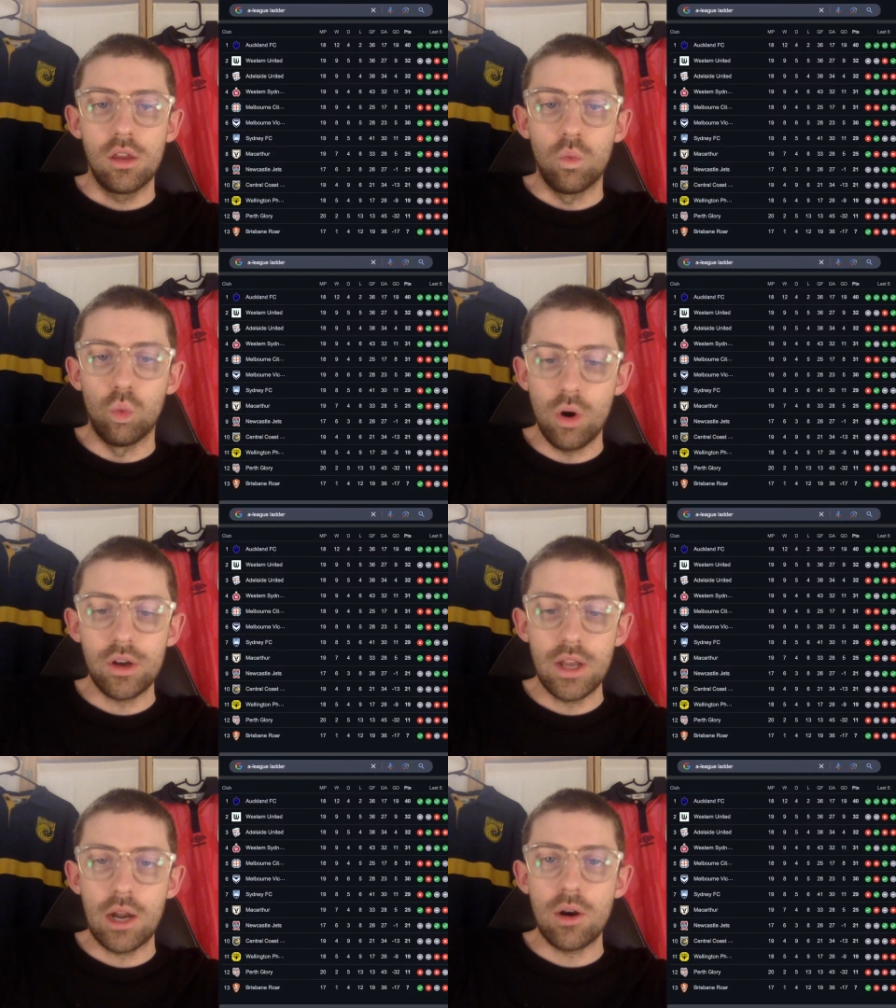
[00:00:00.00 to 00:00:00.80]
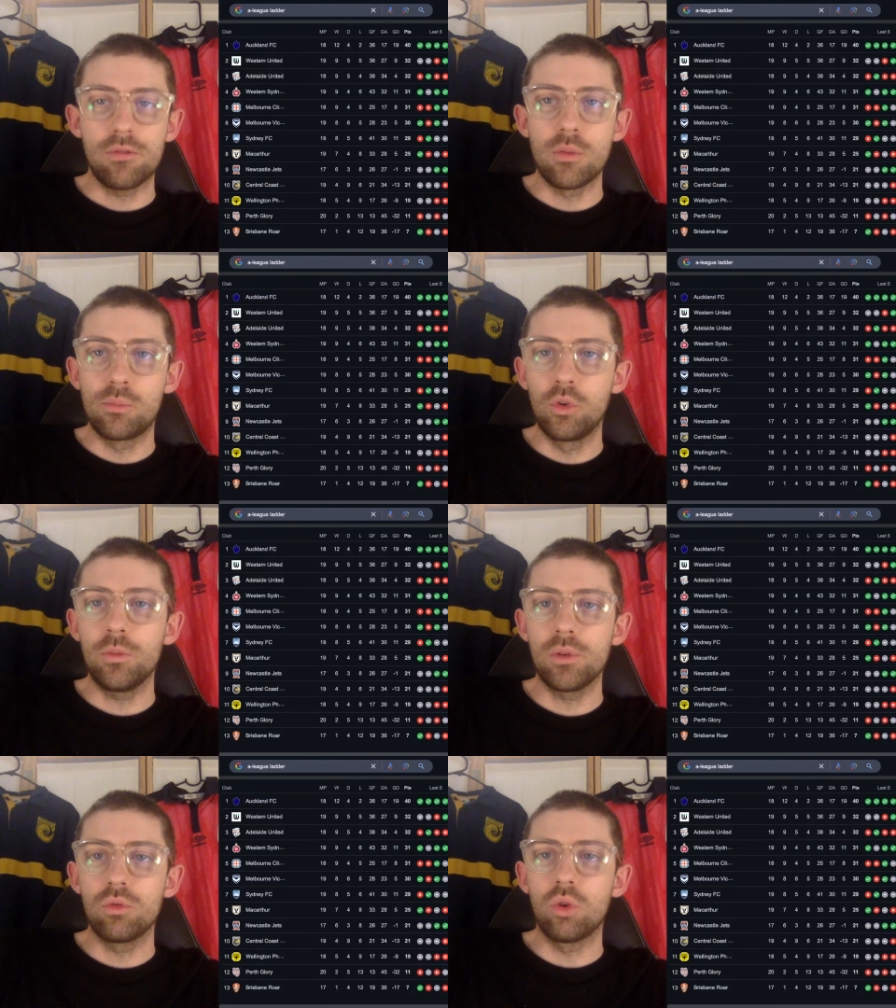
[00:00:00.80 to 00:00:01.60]
What an era for
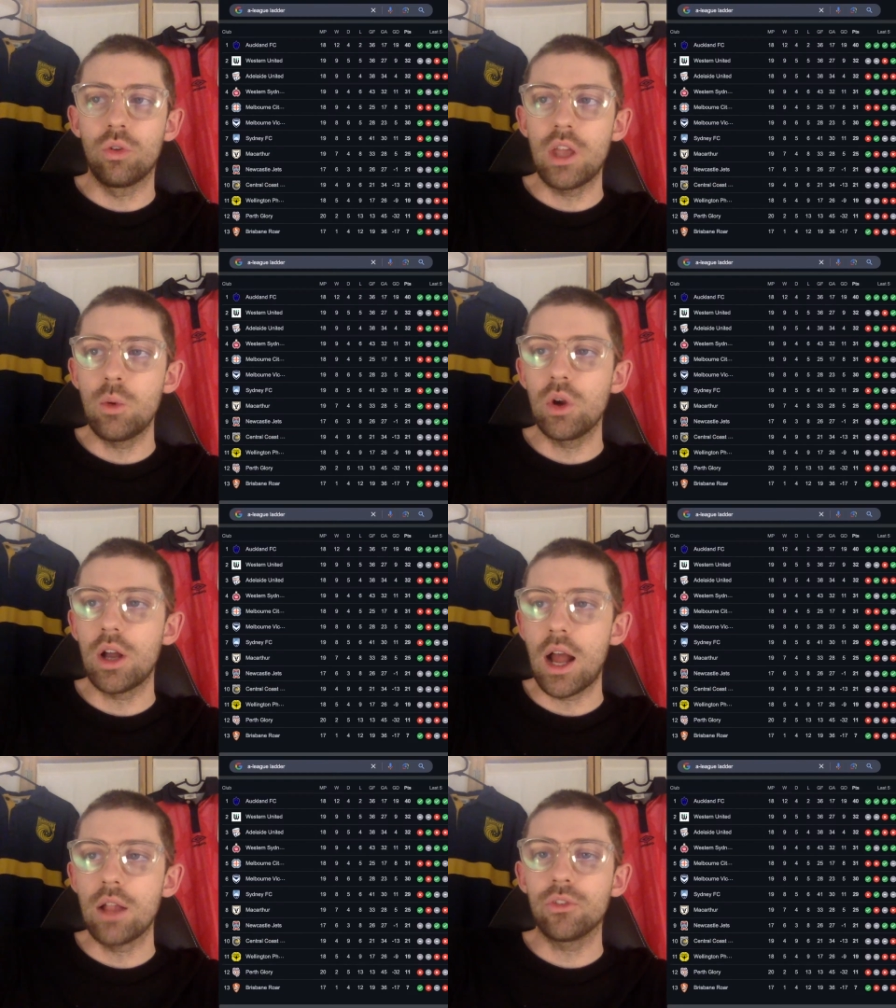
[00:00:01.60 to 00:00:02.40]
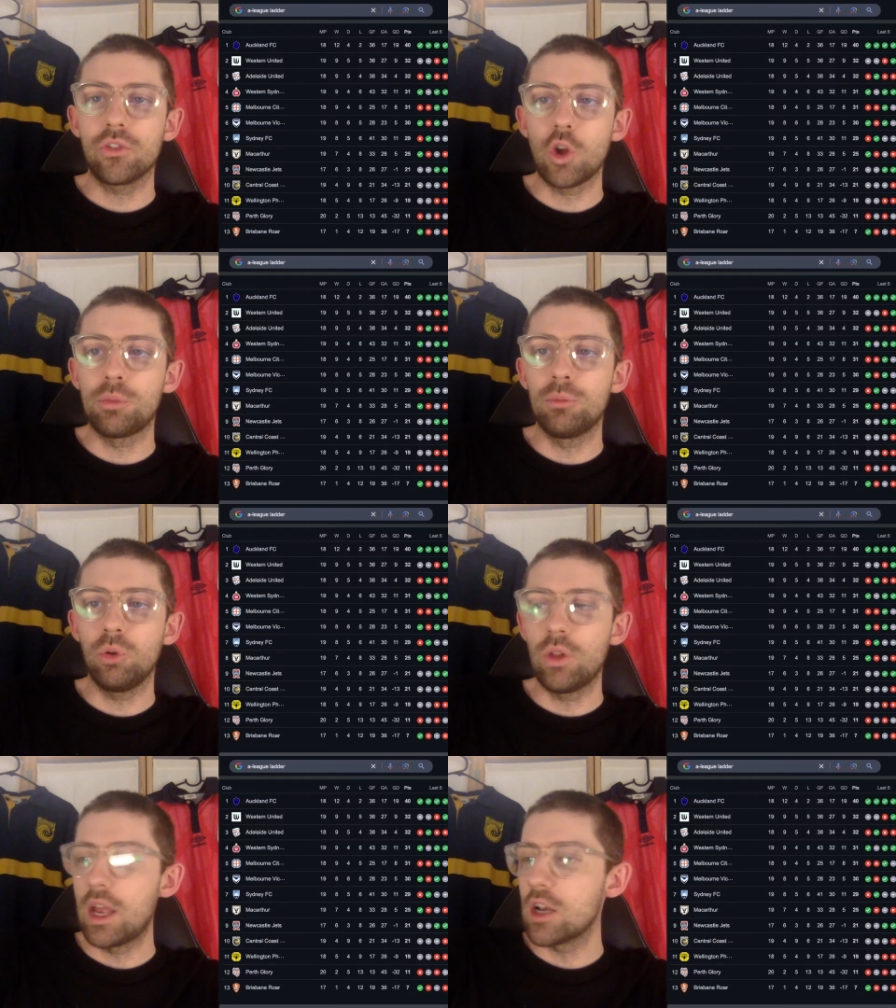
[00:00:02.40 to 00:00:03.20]
Brisbane Roar. They were
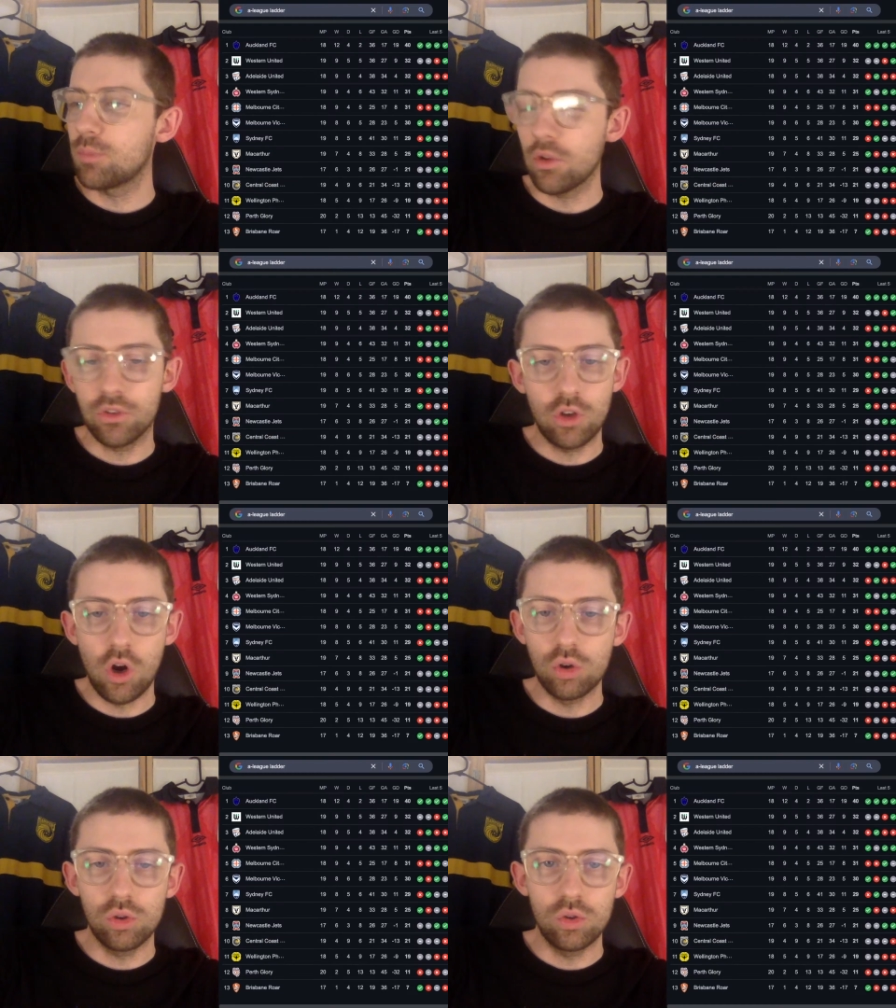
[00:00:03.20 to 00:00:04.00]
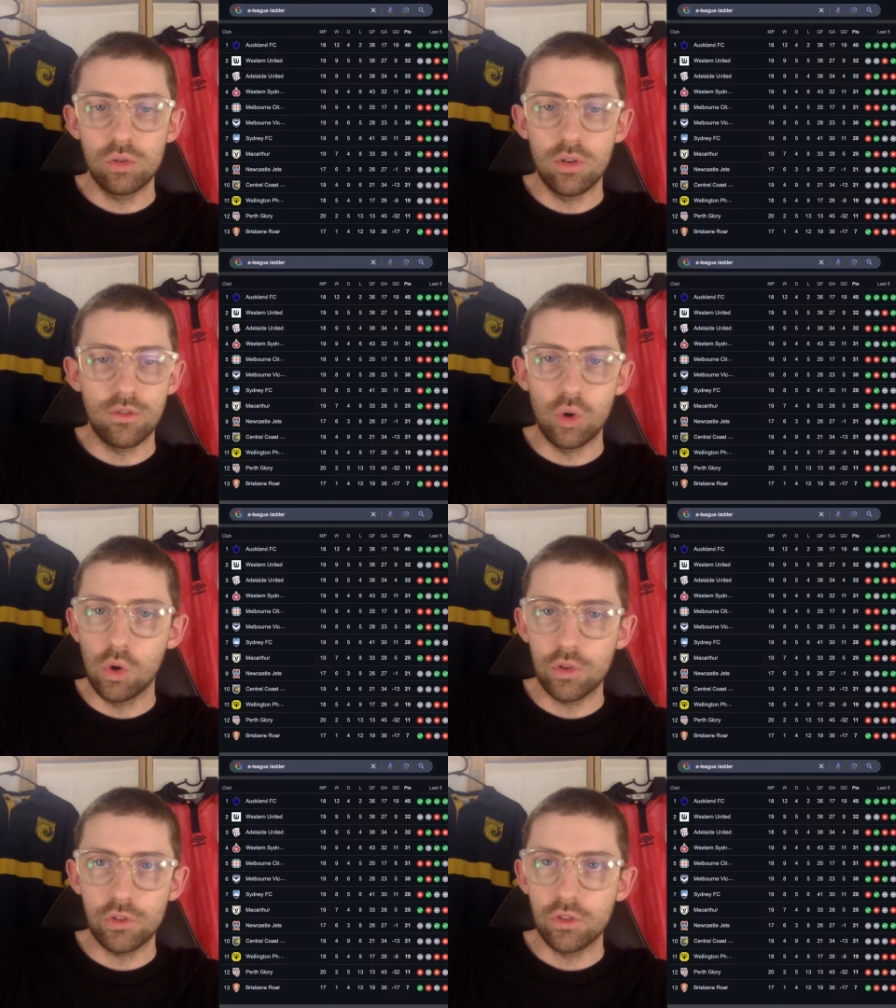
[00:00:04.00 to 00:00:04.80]
unstoppable. Ange Postecoglou, of
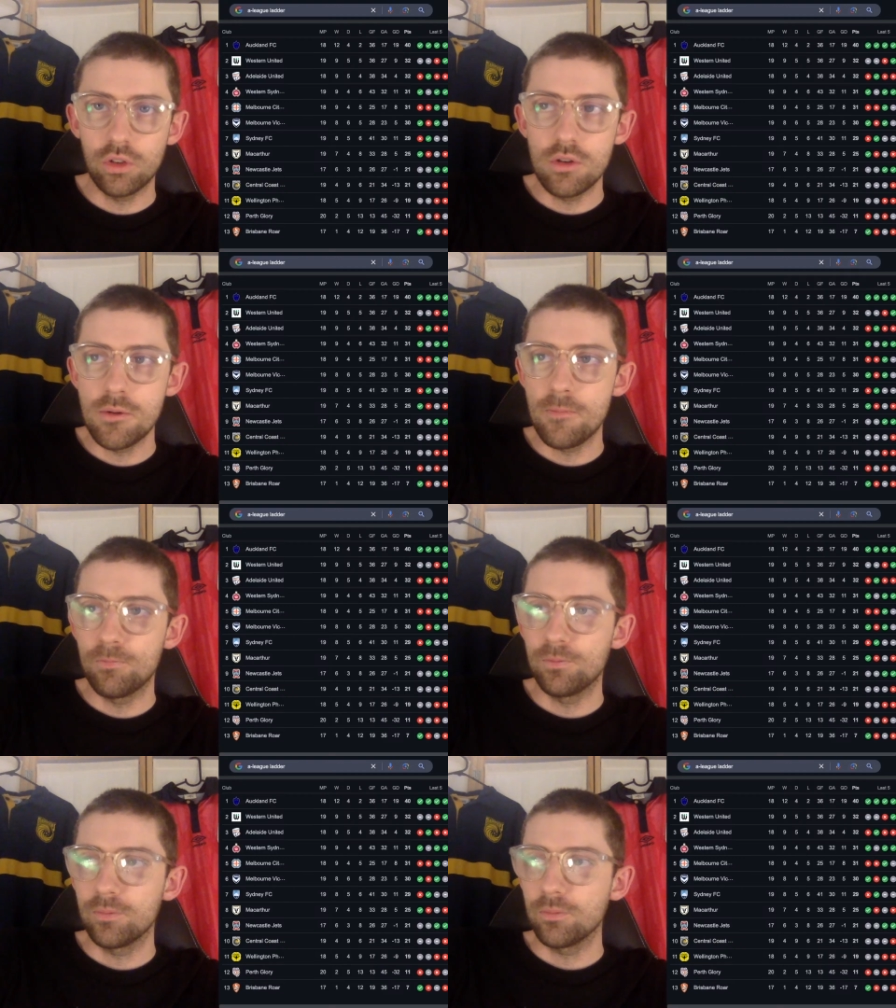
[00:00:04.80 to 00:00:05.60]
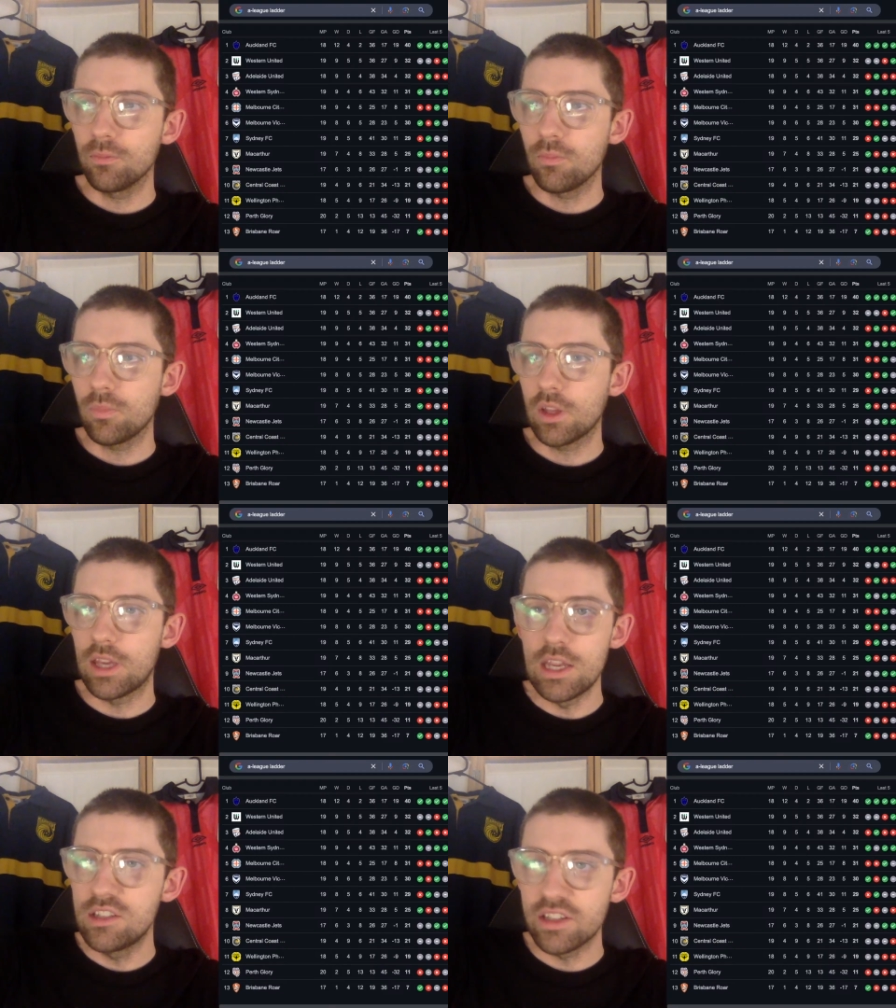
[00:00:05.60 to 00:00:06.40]
course,
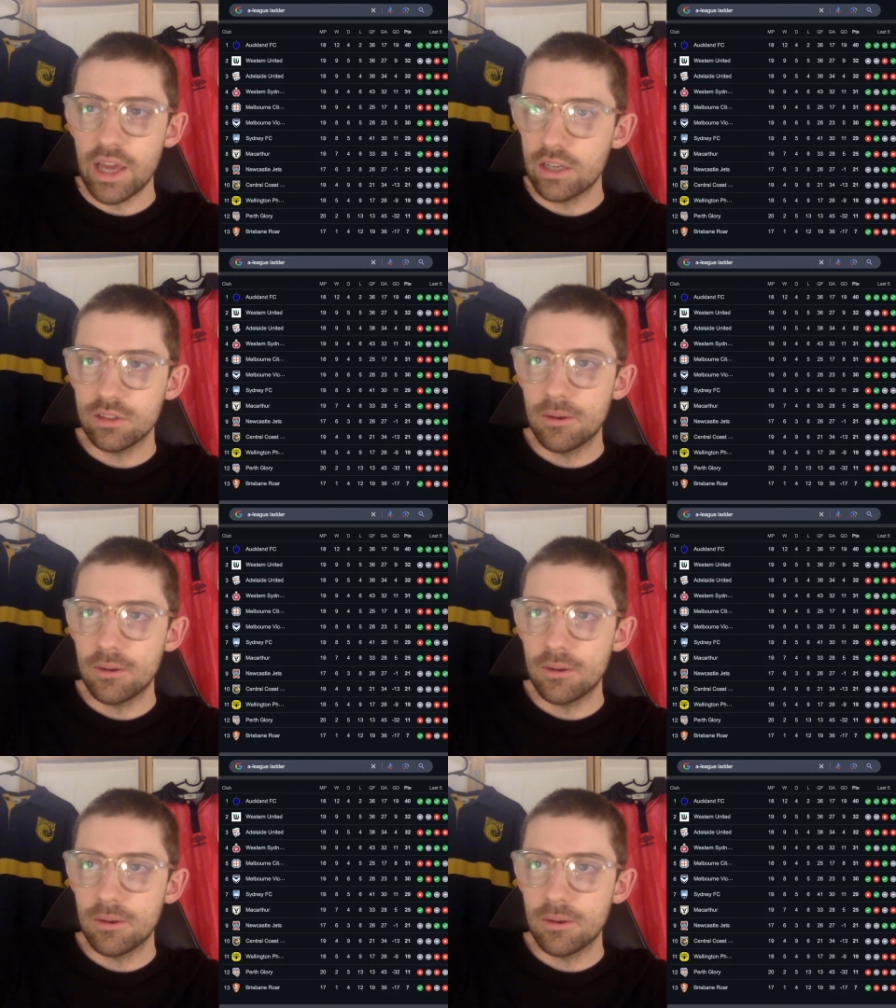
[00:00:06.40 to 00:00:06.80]
key to that.